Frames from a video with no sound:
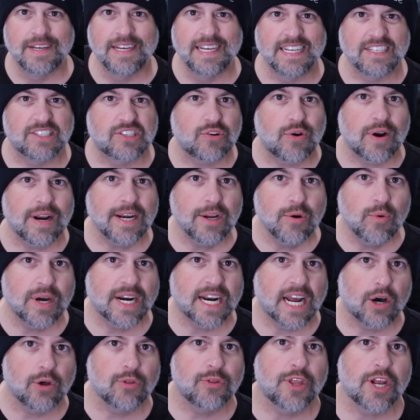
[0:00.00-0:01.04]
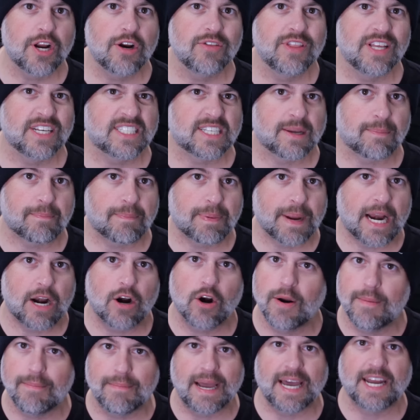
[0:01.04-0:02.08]
Is there anyone out there that's a
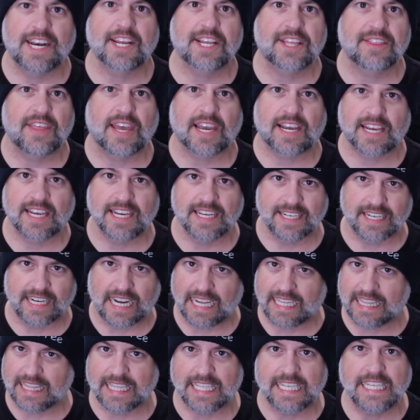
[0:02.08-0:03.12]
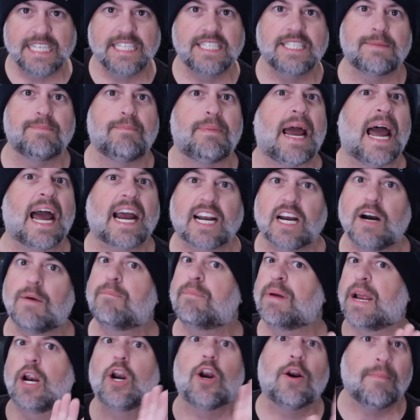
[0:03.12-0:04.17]
paramedic that can at least back
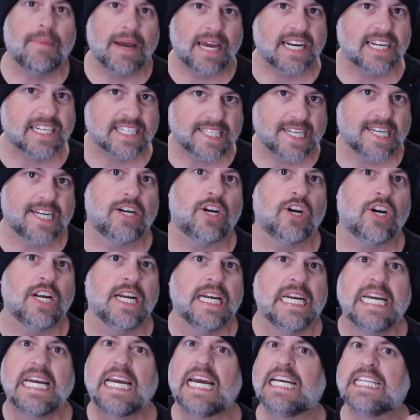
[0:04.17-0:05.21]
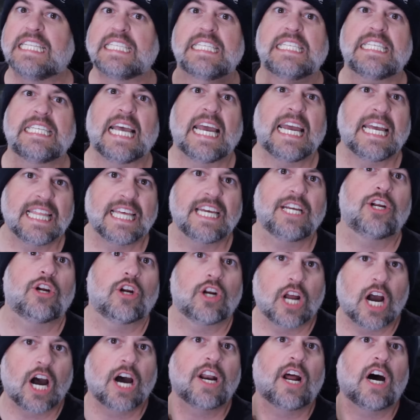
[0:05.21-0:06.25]
up paramedics here and say that you're
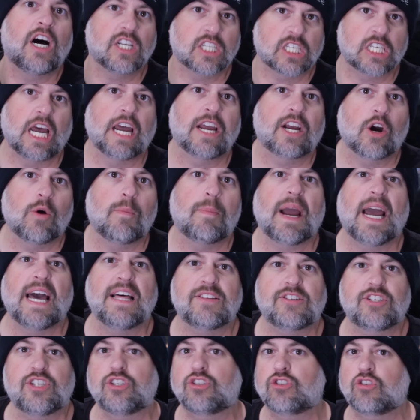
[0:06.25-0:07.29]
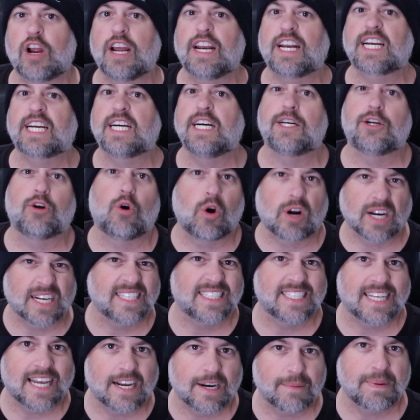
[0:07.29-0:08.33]
not all psychopaths just trying to cut
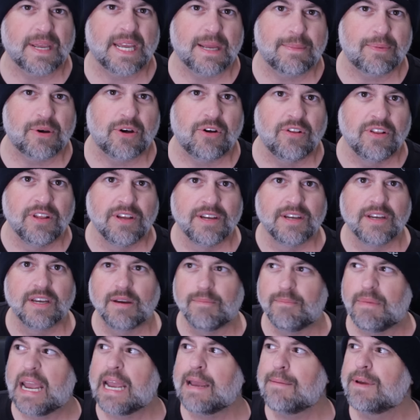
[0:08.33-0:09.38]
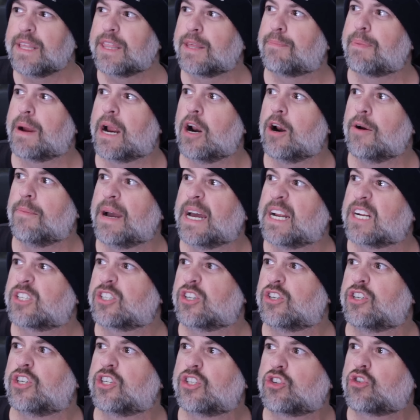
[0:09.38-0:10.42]
organs out of people? Maybe the paramedics
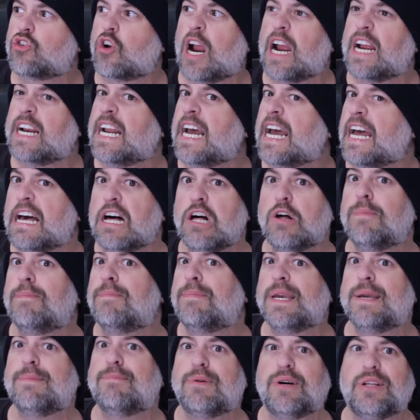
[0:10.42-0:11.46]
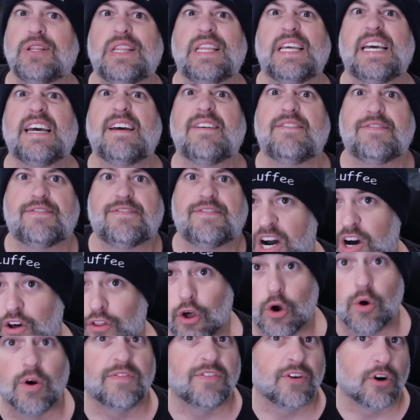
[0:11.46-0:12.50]
are just trying to help people live.
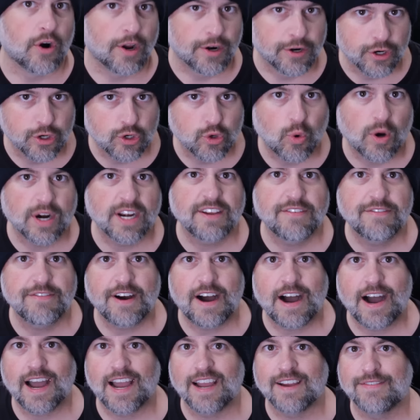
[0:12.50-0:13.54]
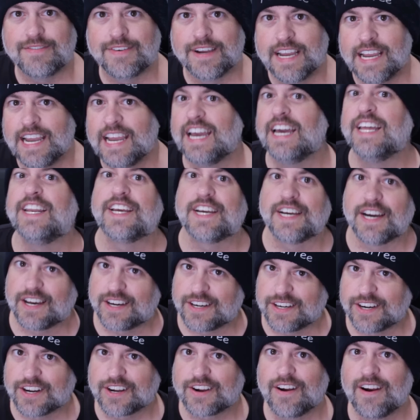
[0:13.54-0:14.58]
Although if you're under 25 and you got
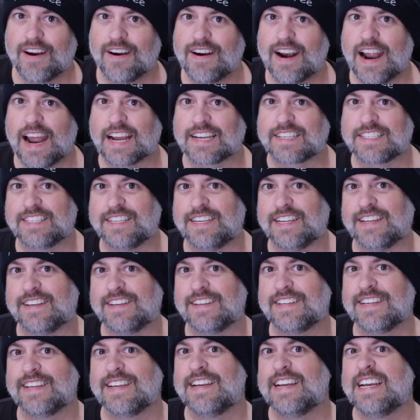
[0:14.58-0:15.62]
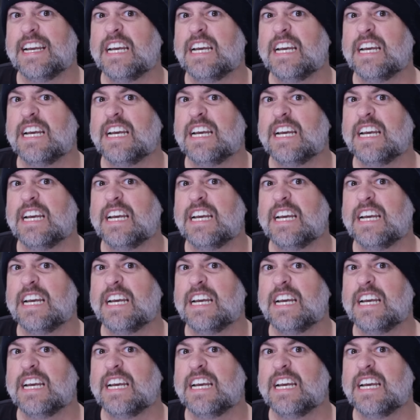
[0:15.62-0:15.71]
in a car accident